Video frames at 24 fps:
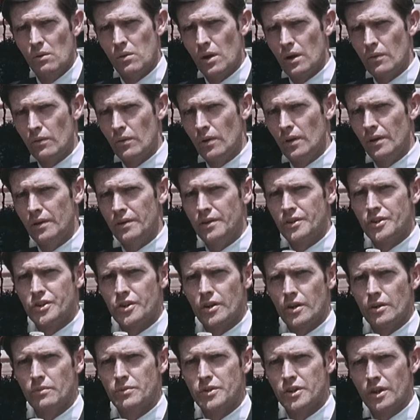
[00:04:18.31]
What really
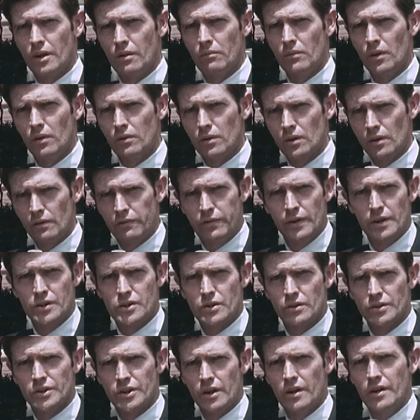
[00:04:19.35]
disturbs some local
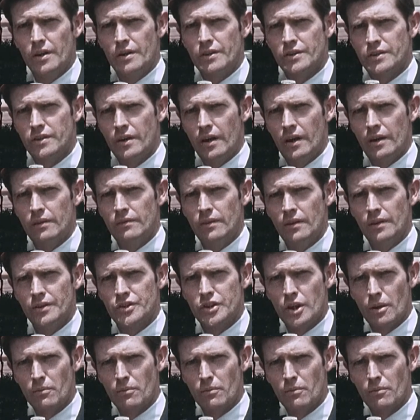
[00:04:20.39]
officials is that uh,